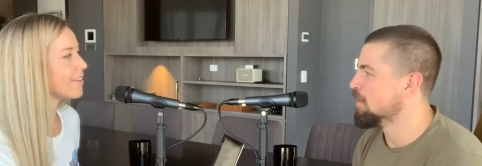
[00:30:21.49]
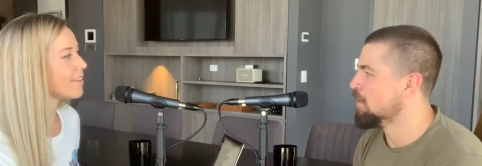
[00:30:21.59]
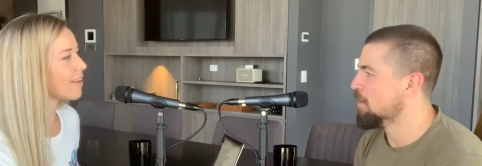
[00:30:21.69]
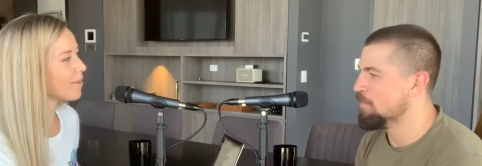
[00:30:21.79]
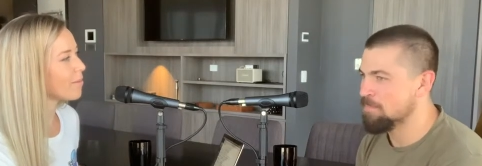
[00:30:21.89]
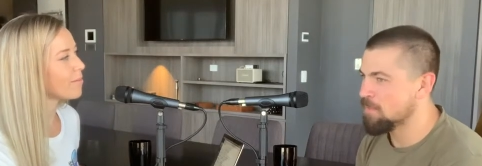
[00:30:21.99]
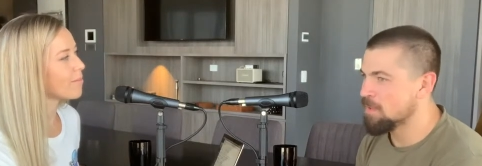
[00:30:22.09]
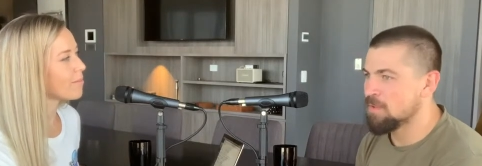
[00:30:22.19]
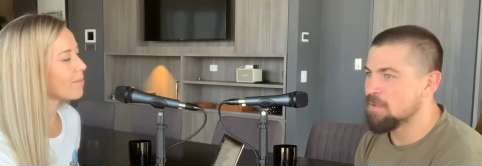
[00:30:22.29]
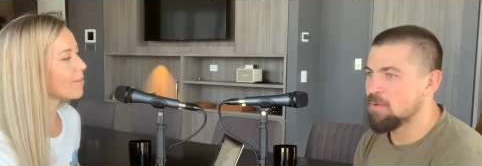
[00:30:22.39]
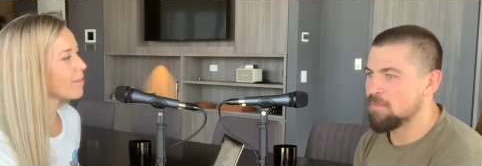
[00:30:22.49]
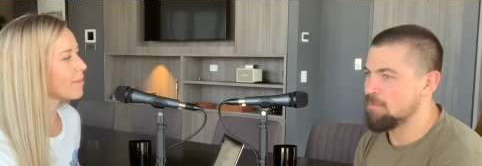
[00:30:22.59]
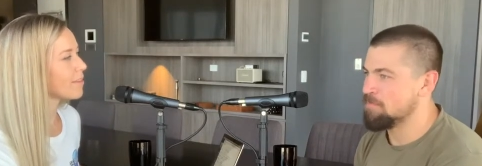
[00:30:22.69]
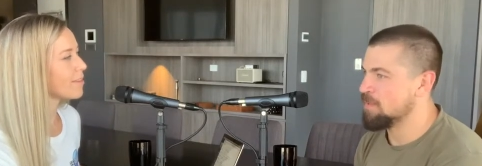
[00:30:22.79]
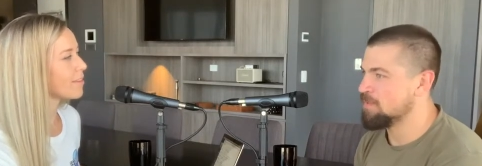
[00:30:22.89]
Speaker 1: Yeah. Um,
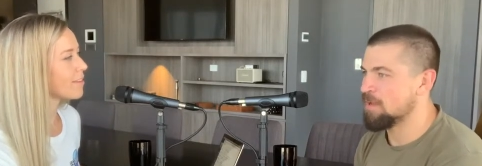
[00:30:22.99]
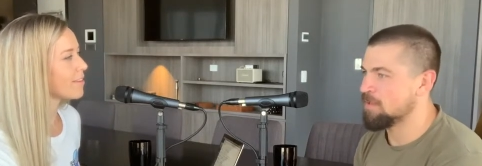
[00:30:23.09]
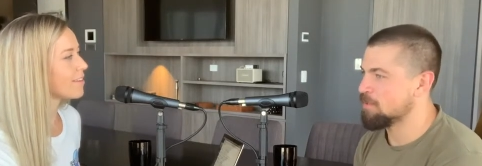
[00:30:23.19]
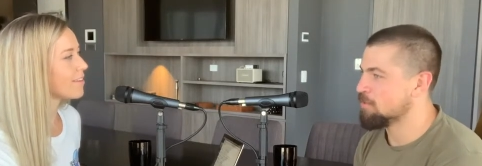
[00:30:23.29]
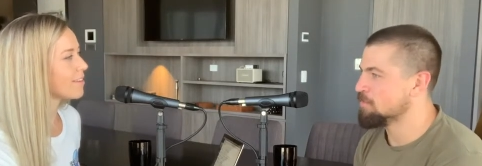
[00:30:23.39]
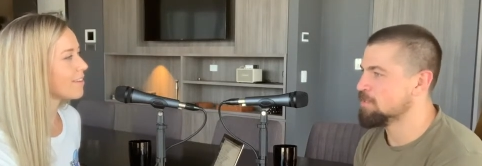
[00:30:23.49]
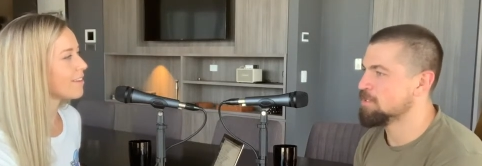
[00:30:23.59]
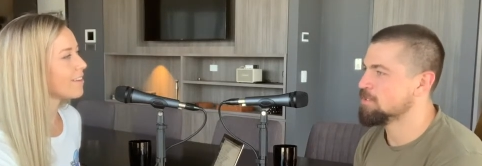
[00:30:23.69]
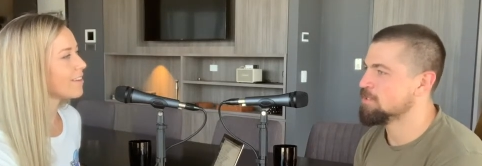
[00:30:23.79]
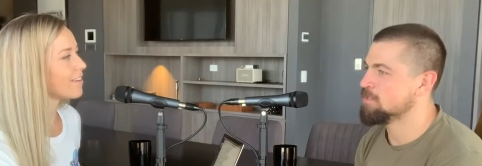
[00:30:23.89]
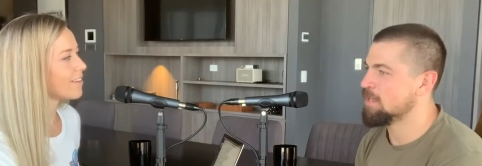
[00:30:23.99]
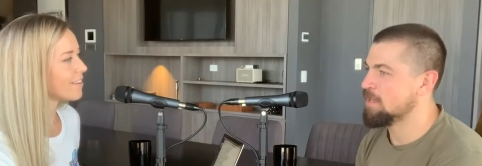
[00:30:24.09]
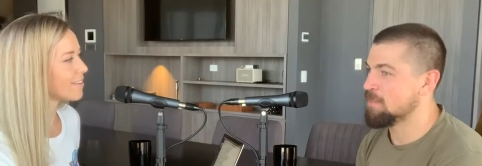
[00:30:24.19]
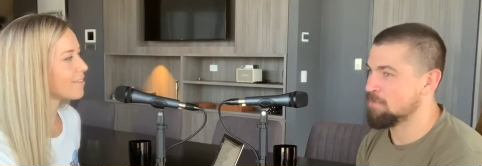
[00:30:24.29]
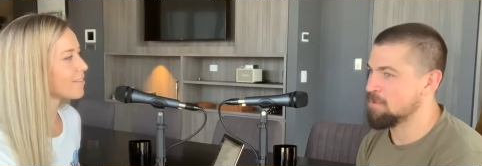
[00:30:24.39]
they've been done in competitions
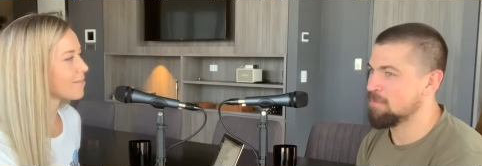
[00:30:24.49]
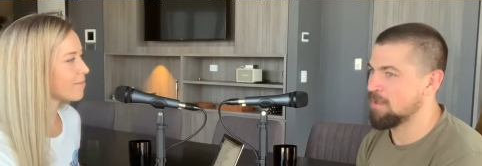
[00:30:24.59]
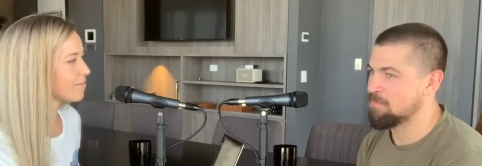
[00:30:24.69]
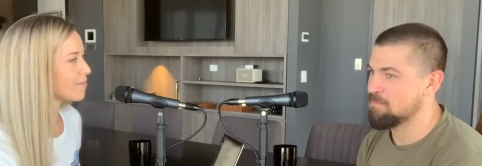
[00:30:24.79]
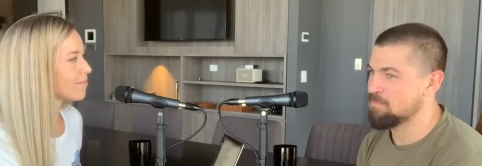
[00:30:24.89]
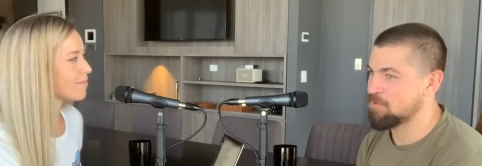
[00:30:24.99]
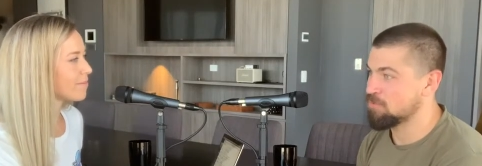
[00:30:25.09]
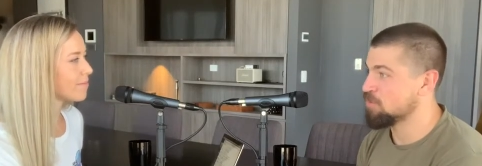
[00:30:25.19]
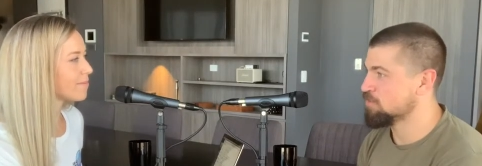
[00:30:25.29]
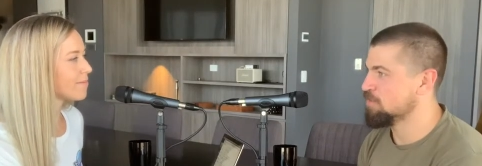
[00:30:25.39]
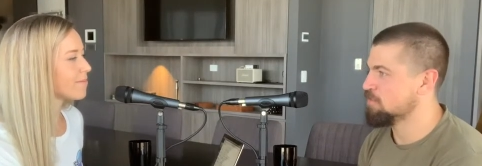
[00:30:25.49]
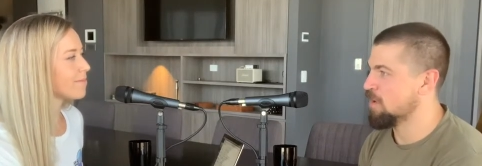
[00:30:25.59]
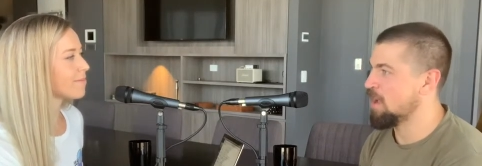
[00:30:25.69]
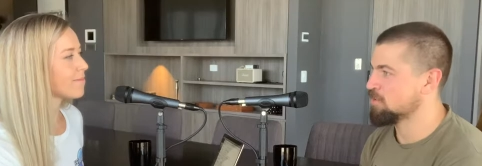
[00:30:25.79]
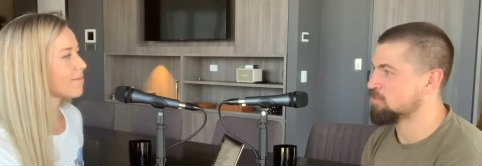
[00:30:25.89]
that they're in like CrossFit,
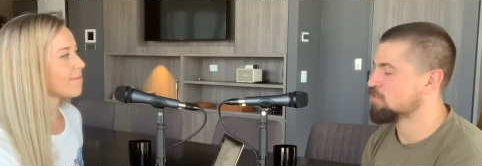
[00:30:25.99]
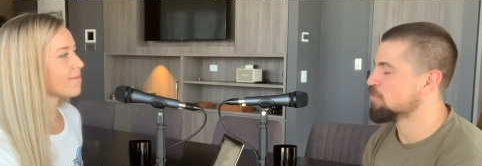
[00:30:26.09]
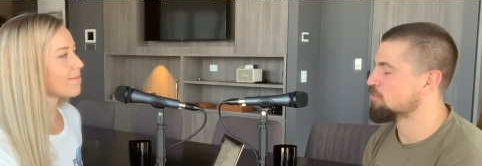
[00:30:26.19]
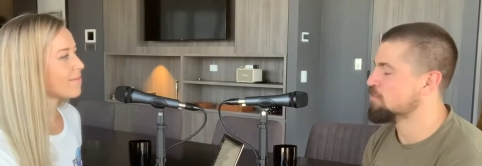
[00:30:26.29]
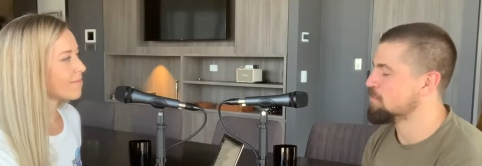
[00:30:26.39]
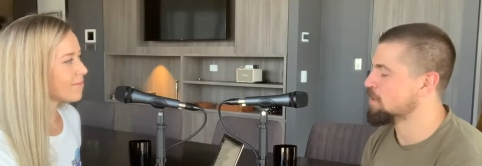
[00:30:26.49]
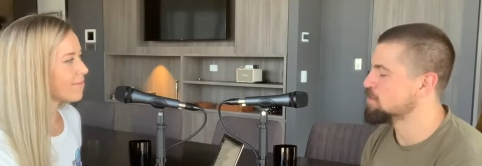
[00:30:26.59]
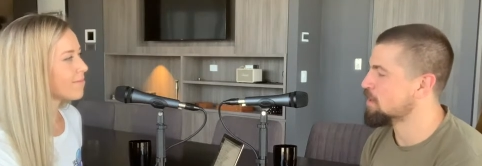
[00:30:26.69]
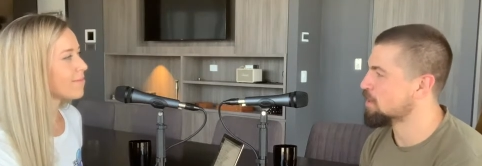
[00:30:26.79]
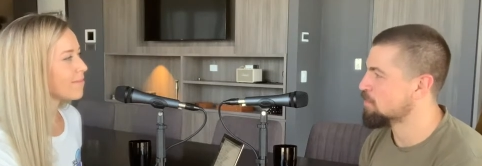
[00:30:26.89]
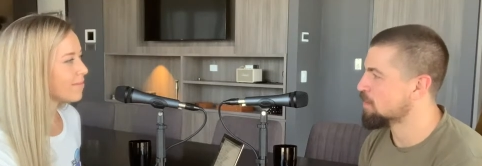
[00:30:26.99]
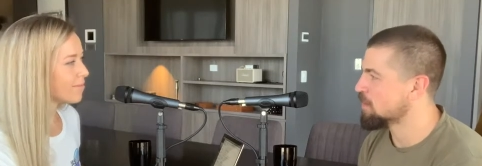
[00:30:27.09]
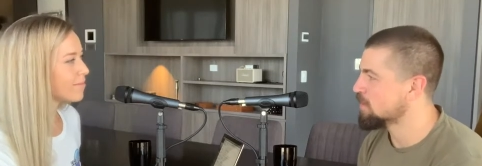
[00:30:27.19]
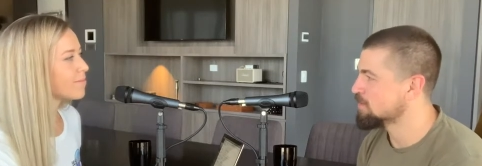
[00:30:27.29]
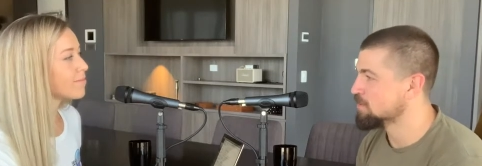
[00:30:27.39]
actual CrossFit benchmark
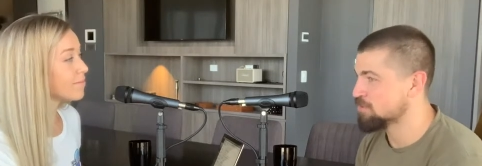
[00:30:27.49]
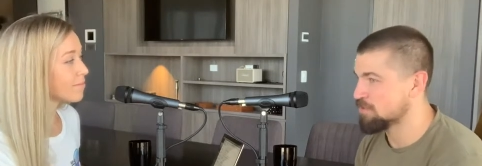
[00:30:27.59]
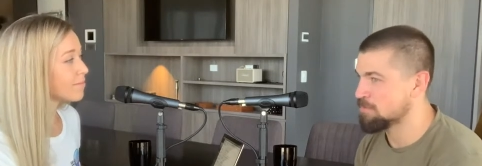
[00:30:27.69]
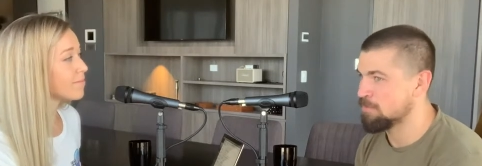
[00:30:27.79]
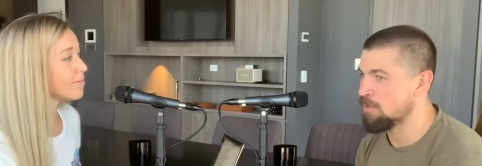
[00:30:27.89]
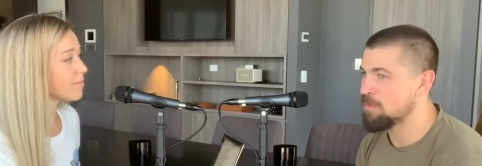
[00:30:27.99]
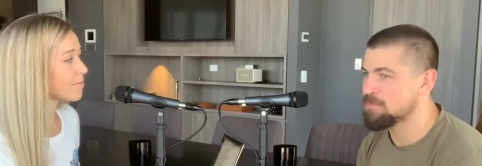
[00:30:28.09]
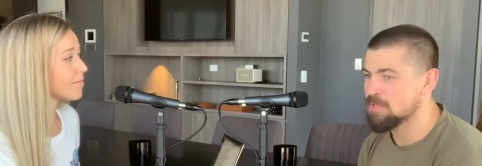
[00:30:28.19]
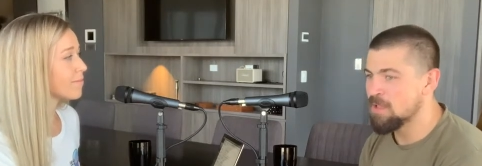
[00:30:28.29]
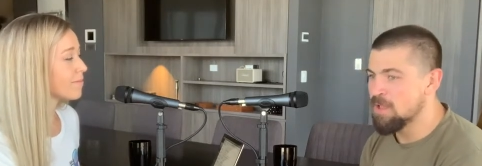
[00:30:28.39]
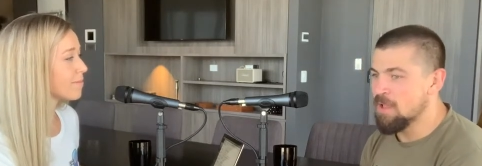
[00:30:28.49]
workouts as strict mm. pull ups.